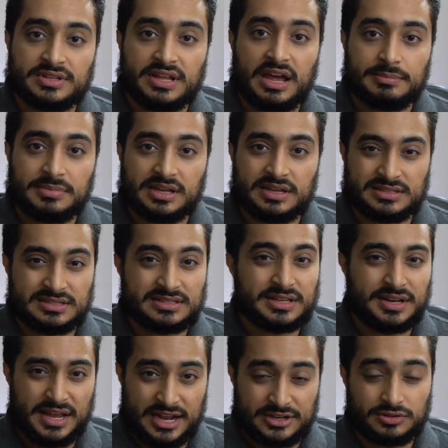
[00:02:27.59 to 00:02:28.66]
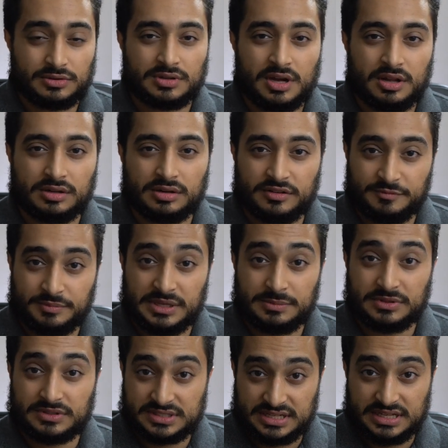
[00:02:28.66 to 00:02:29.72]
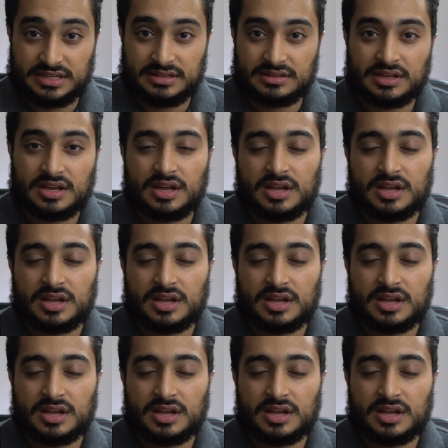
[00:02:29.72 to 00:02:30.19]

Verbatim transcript: that because it's the natural color of people's teeth.